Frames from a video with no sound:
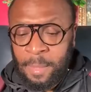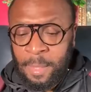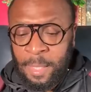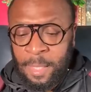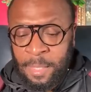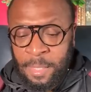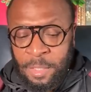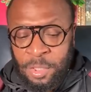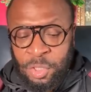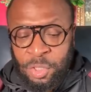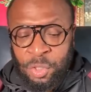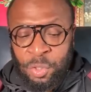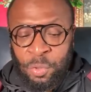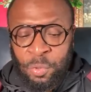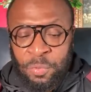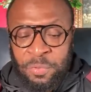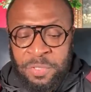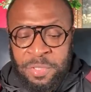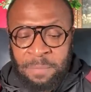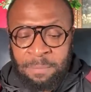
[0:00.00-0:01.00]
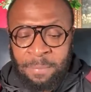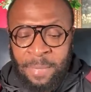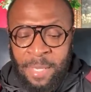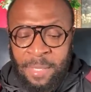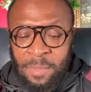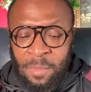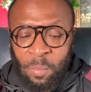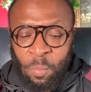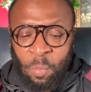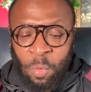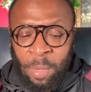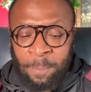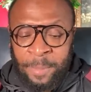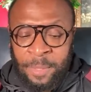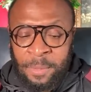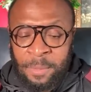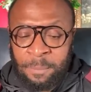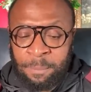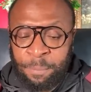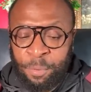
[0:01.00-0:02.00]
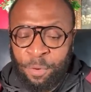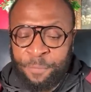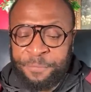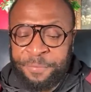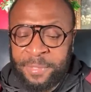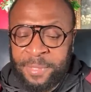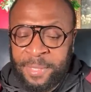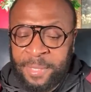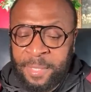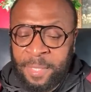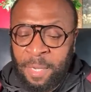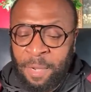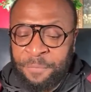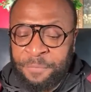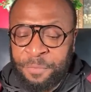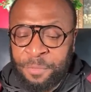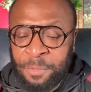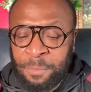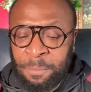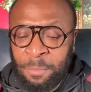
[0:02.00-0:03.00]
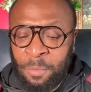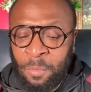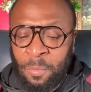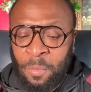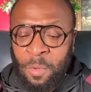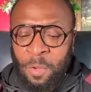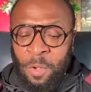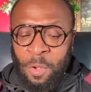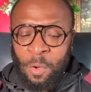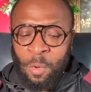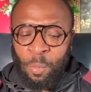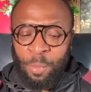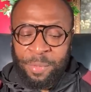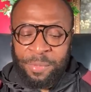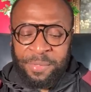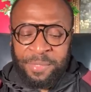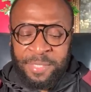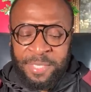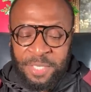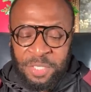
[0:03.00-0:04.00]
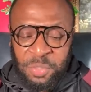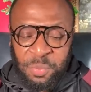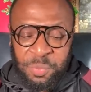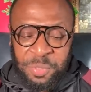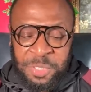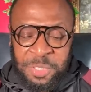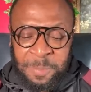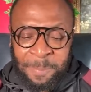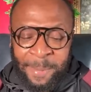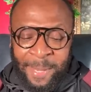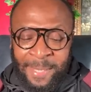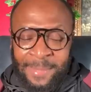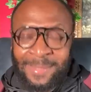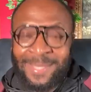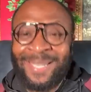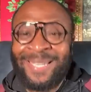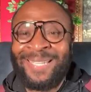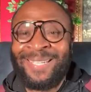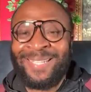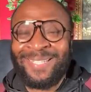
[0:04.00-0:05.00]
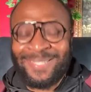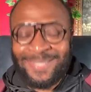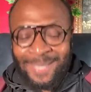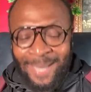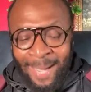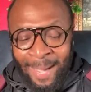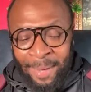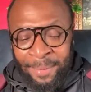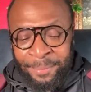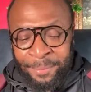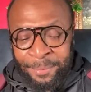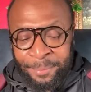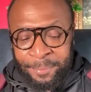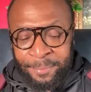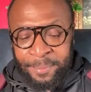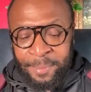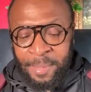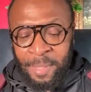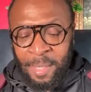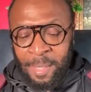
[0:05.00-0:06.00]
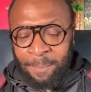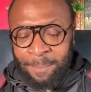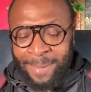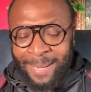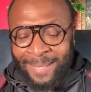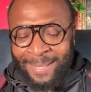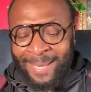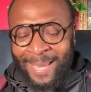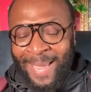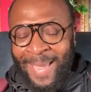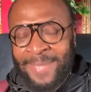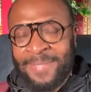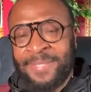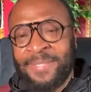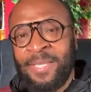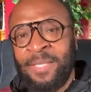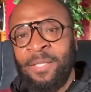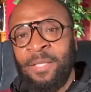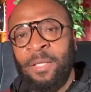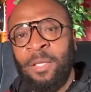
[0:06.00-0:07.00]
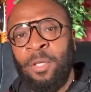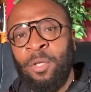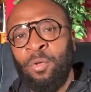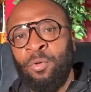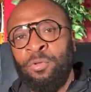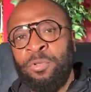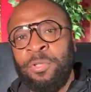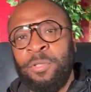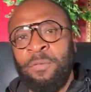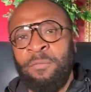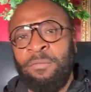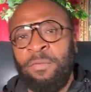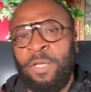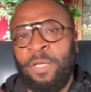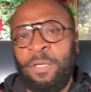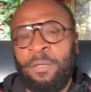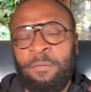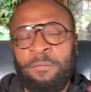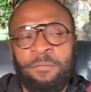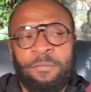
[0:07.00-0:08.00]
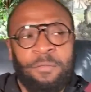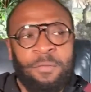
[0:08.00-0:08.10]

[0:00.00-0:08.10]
It is used to make the woman perfectly comfortable with disrespect and dishonor by casting the illusion of love.